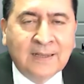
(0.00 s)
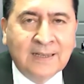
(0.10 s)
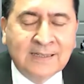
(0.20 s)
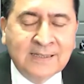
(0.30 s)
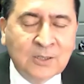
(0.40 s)

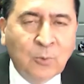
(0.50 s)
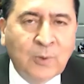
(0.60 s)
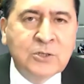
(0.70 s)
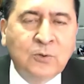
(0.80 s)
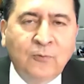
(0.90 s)
This is an
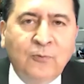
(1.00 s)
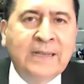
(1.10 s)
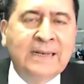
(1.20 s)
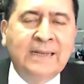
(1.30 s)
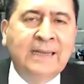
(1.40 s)
original,
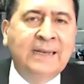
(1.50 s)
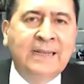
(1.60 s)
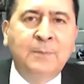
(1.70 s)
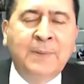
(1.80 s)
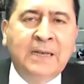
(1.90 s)
free, and
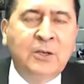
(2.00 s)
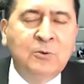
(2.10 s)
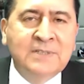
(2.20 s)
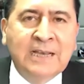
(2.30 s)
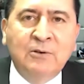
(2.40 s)
independent
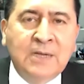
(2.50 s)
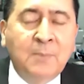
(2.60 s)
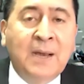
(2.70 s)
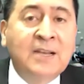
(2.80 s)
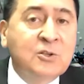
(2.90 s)
news channel. Talk
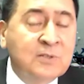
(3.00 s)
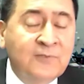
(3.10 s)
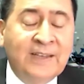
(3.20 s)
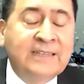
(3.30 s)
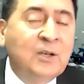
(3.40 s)
about issues
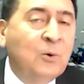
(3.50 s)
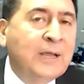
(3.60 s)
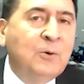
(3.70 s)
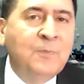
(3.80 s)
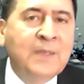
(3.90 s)
affecting
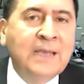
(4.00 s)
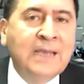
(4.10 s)
Laredo.